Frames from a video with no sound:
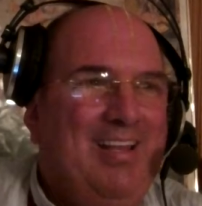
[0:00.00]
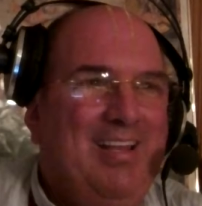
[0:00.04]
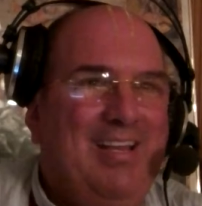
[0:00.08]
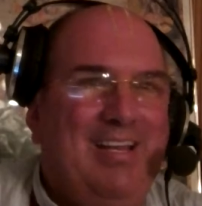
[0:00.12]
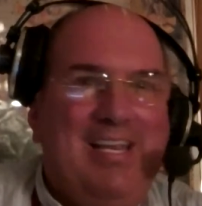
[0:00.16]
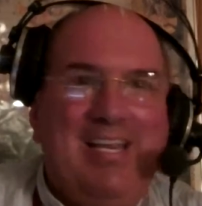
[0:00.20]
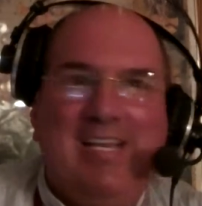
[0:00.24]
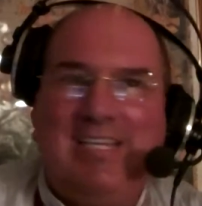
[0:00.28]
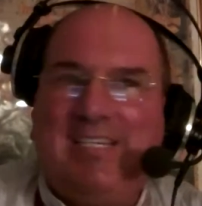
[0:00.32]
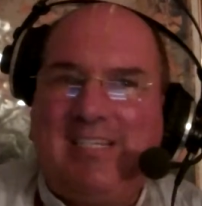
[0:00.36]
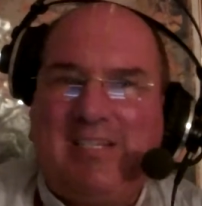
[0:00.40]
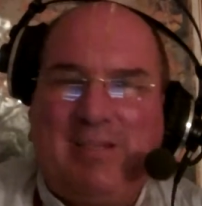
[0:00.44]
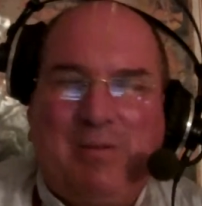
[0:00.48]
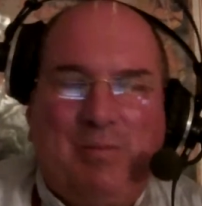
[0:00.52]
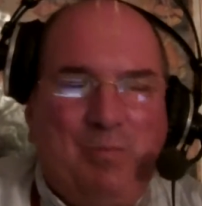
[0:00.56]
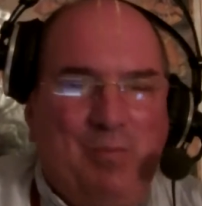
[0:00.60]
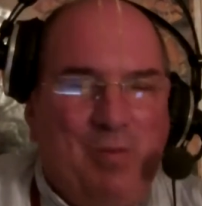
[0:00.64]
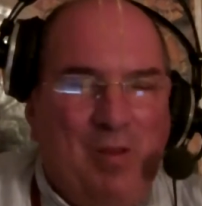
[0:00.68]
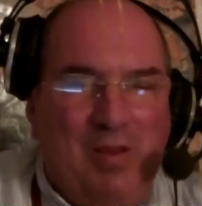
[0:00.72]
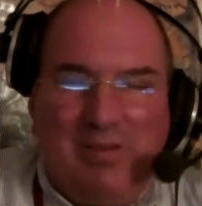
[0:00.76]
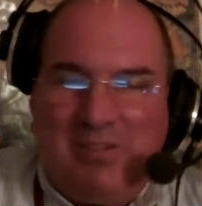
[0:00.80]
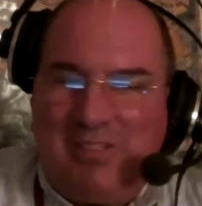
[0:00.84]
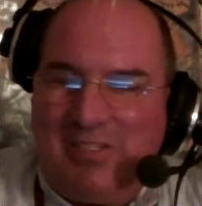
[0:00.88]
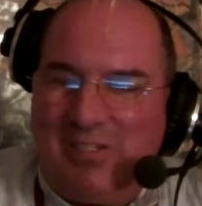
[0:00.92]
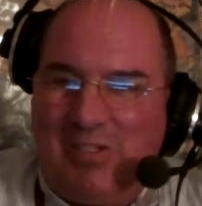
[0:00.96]
It's
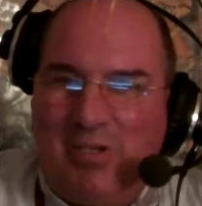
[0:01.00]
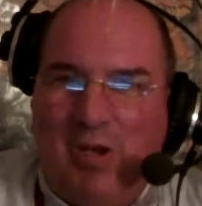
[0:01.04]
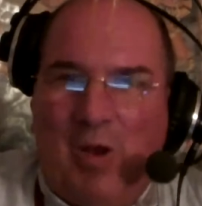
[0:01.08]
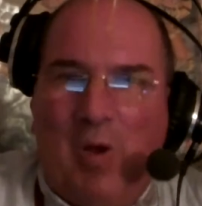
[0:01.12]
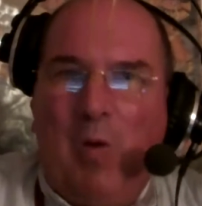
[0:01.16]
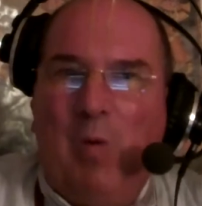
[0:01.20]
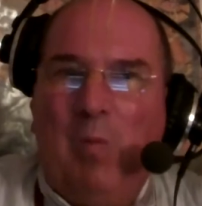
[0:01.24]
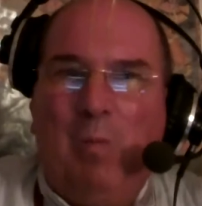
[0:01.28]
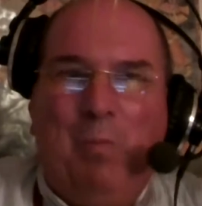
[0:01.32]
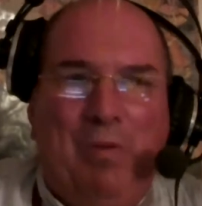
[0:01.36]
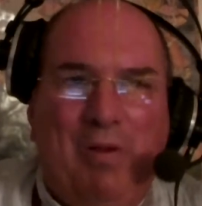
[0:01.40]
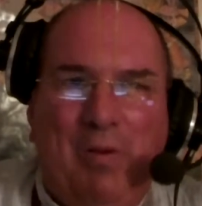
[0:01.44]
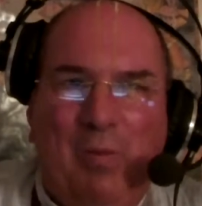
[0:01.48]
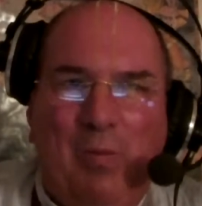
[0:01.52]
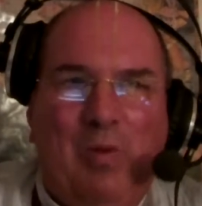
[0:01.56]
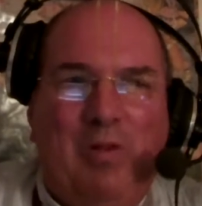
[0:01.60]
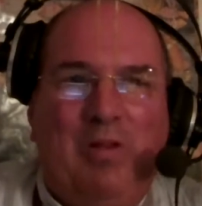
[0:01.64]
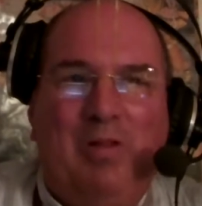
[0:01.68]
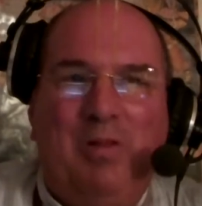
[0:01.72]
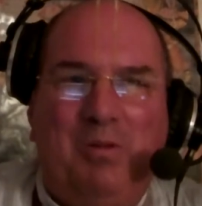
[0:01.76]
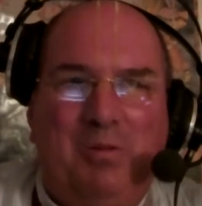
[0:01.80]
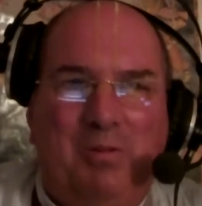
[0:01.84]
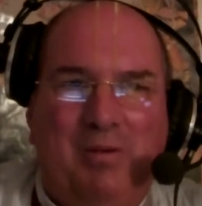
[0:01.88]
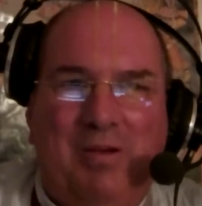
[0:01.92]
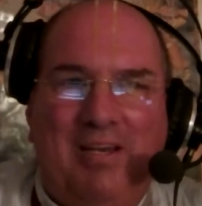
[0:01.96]
so
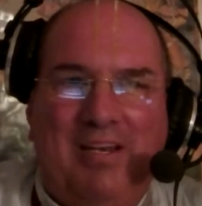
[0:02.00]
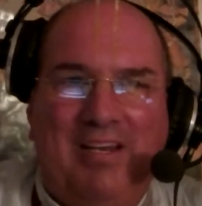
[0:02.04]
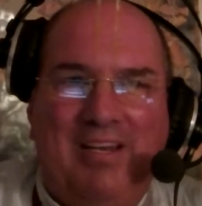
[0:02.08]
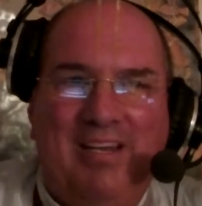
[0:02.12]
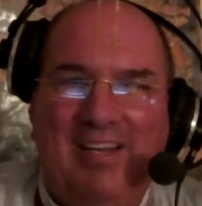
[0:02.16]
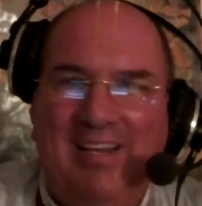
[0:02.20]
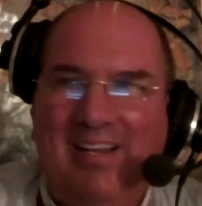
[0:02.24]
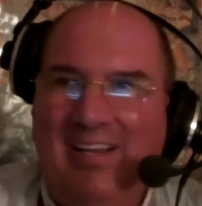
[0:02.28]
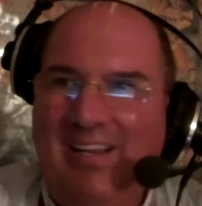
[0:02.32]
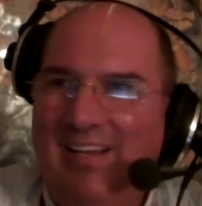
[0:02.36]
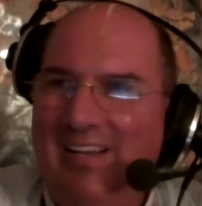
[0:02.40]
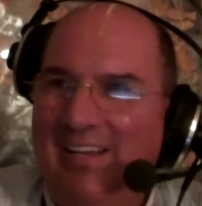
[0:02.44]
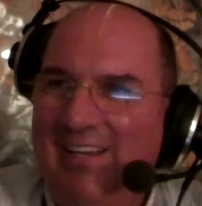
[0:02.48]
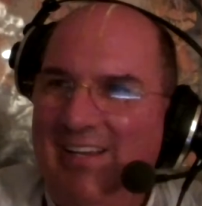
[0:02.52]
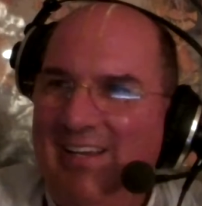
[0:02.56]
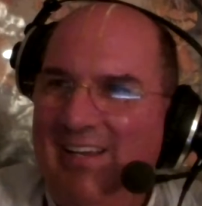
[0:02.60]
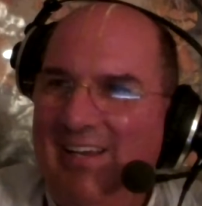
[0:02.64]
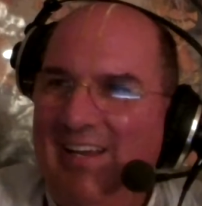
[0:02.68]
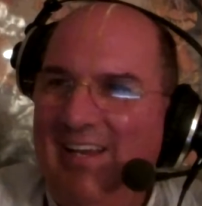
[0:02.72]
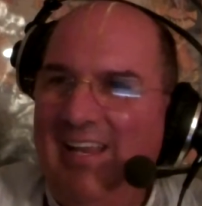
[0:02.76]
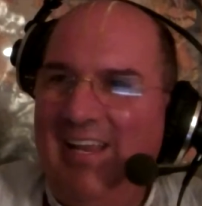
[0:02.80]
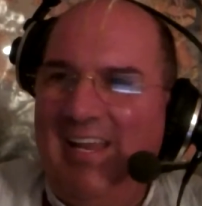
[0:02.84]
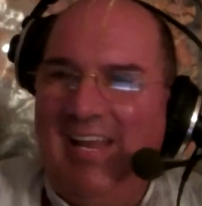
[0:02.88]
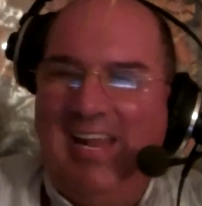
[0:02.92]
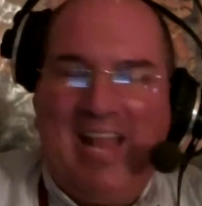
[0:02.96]
bewildering.
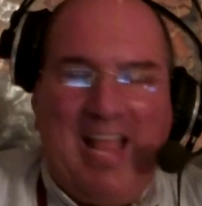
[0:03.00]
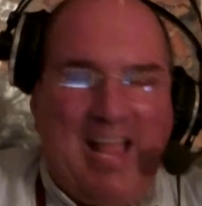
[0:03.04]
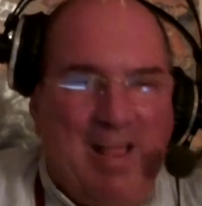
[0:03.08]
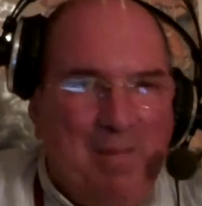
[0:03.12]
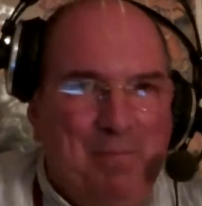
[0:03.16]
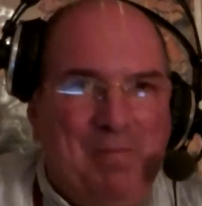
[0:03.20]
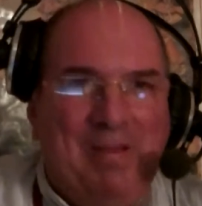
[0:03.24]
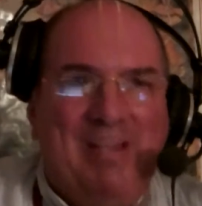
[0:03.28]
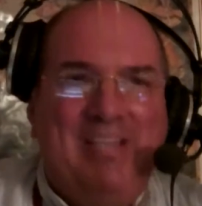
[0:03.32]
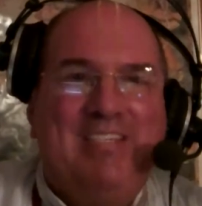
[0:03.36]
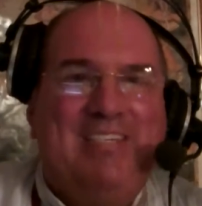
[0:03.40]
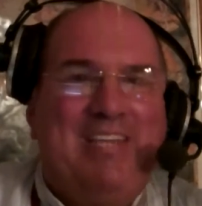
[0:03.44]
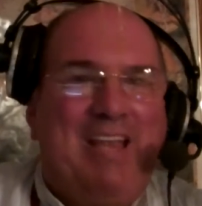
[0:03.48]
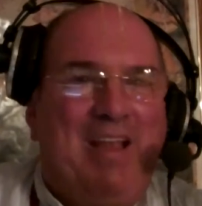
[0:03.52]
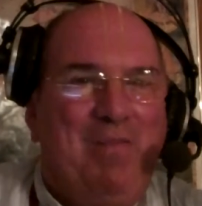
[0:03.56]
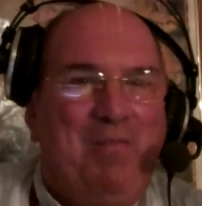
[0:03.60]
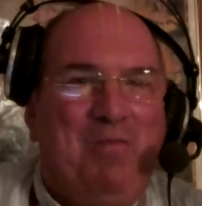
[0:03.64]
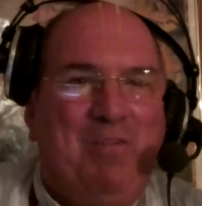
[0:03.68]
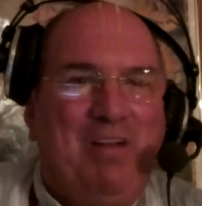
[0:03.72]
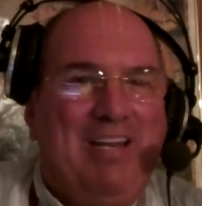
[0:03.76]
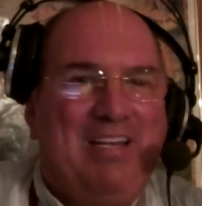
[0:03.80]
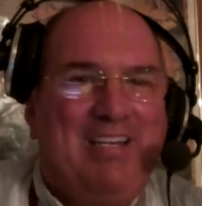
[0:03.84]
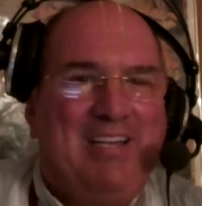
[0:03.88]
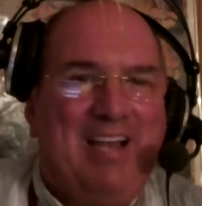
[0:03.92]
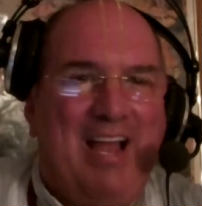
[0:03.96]
It happens
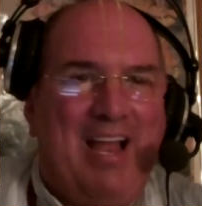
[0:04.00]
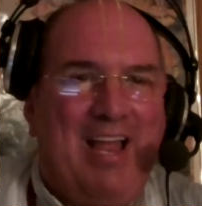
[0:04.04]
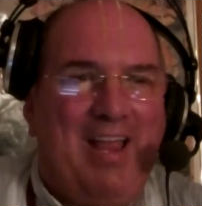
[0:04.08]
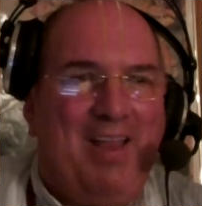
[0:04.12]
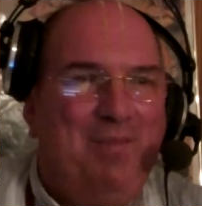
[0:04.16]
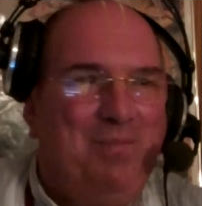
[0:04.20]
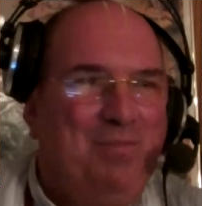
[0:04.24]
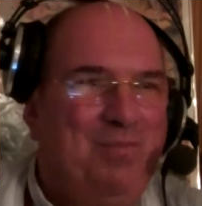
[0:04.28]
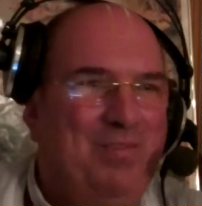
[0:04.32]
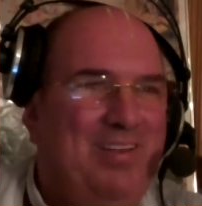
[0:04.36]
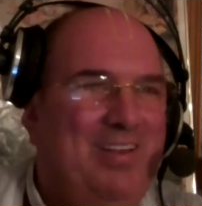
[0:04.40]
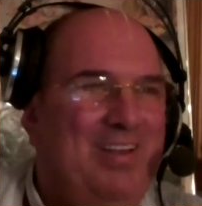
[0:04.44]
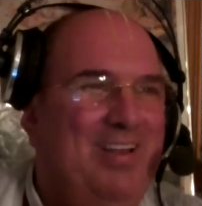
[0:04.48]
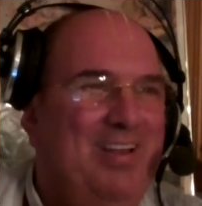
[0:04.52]
every time.